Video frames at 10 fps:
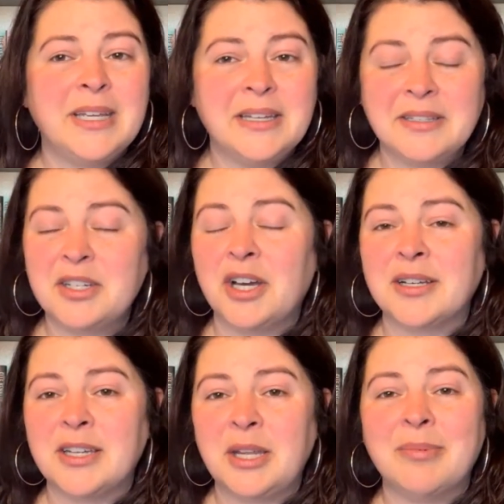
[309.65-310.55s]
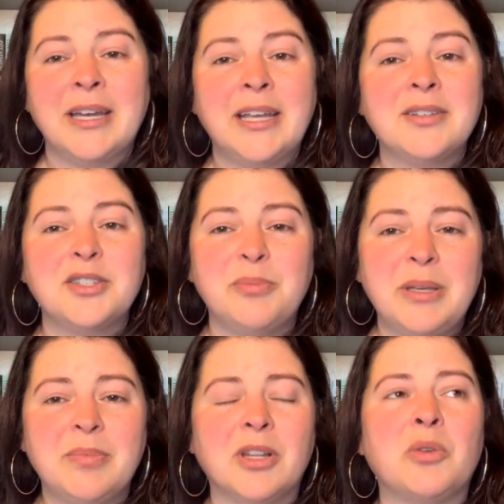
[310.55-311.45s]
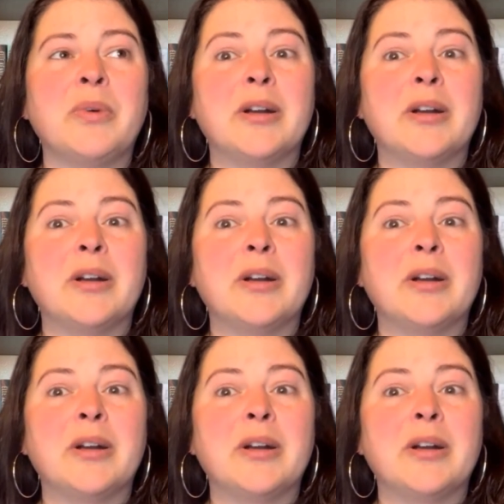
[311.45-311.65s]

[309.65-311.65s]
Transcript: He doesn't talk to anybody. So people are